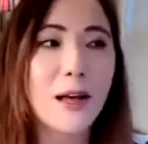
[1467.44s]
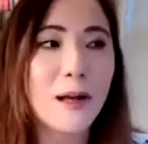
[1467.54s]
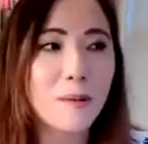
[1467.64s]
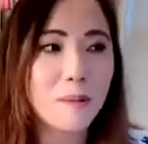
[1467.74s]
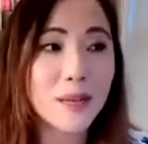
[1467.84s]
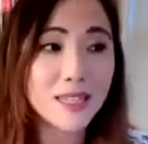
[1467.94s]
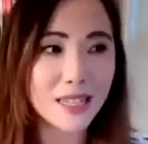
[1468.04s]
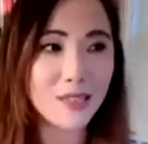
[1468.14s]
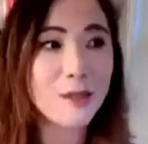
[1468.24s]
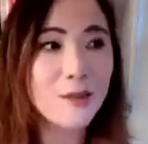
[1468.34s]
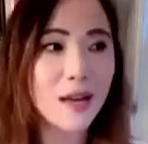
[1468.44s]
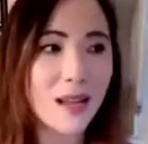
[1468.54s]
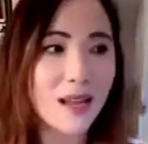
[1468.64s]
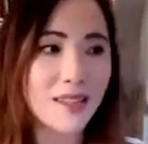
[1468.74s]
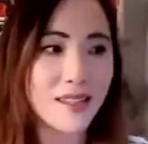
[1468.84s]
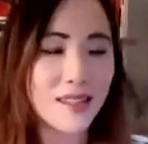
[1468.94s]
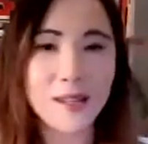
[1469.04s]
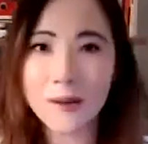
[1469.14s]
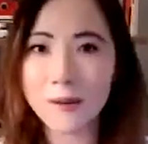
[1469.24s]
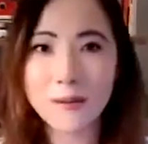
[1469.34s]
Because I knew that,
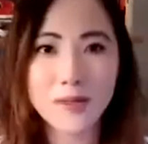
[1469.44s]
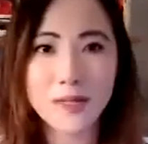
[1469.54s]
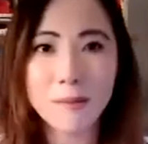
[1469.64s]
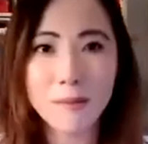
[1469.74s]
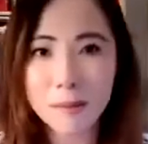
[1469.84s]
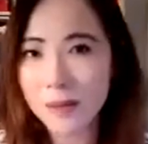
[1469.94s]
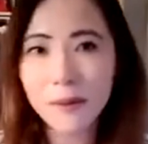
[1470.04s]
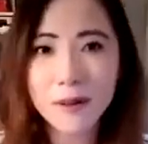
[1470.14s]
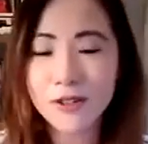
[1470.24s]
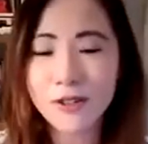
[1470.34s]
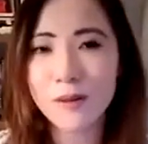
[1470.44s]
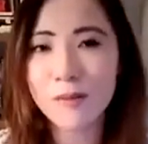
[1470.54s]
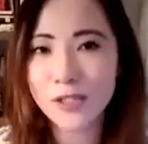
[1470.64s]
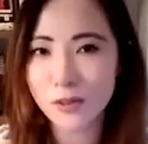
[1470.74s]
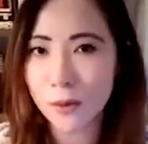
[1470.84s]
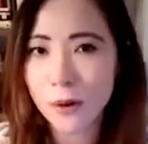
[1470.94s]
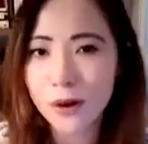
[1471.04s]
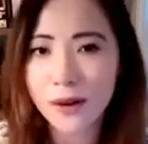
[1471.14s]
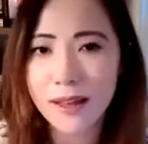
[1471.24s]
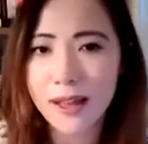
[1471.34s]
some people are just so much
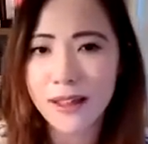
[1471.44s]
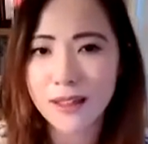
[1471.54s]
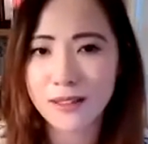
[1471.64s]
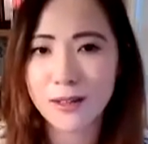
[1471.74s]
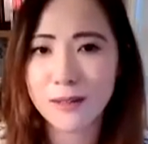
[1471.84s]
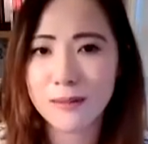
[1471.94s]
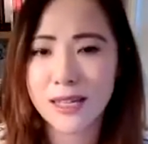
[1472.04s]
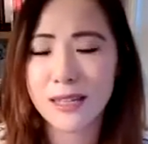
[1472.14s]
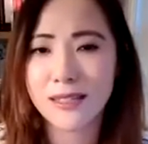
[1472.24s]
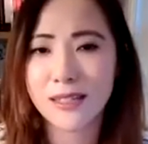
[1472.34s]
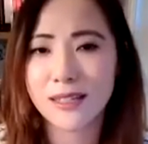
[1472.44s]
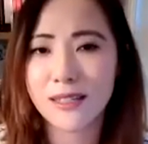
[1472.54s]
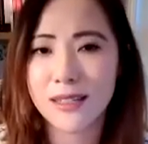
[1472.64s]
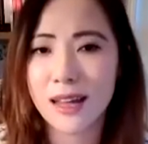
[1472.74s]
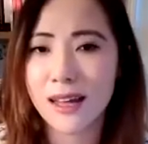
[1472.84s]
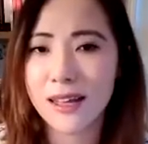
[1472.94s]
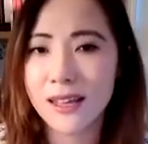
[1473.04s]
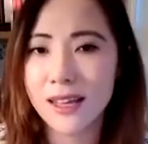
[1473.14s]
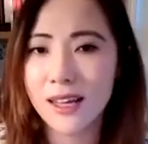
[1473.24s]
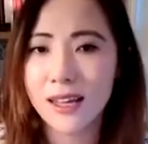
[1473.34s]
more than the circumstances that
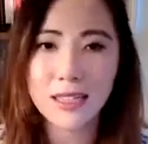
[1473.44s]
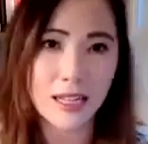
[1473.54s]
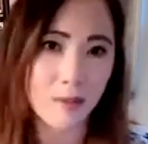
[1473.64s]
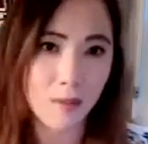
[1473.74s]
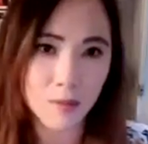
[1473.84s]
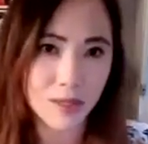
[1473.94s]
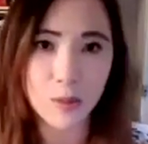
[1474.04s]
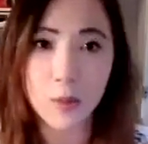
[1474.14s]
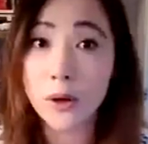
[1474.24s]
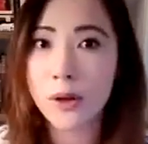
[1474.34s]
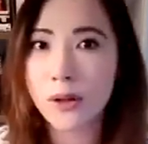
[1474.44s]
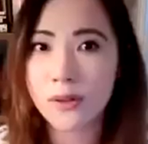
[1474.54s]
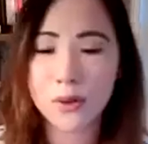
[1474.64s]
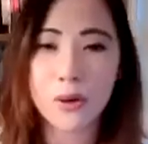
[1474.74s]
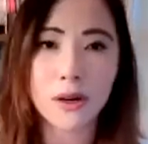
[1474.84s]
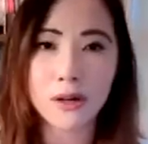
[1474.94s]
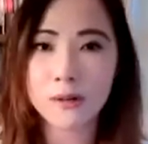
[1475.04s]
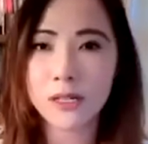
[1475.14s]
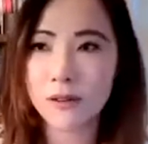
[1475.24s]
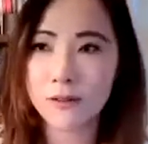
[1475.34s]
take them from this world or,
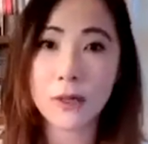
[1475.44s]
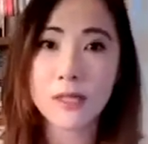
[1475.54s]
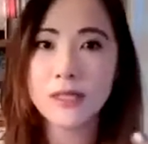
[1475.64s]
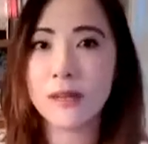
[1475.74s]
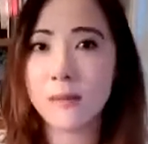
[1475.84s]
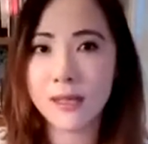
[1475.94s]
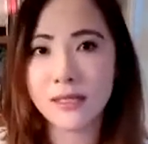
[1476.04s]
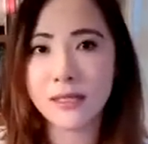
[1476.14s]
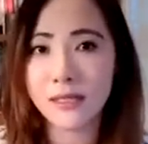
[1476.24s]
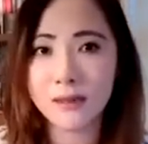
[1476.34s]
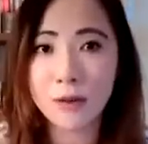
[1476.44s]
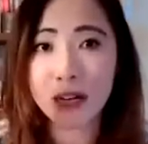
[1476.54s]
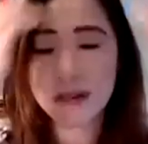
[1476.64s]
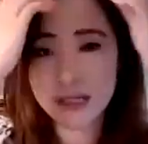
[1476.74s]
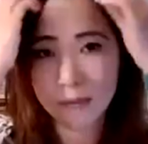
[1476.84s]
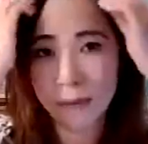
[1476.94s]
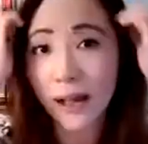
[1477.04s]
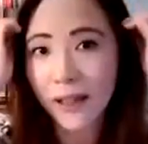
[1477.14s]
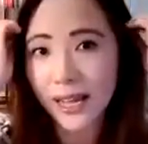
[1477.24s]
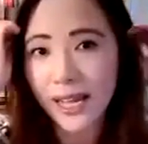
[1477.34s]
foist them into whatever
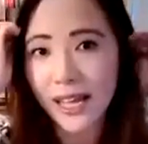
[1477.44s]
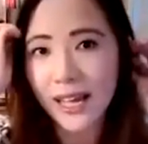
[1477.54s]
spotlight.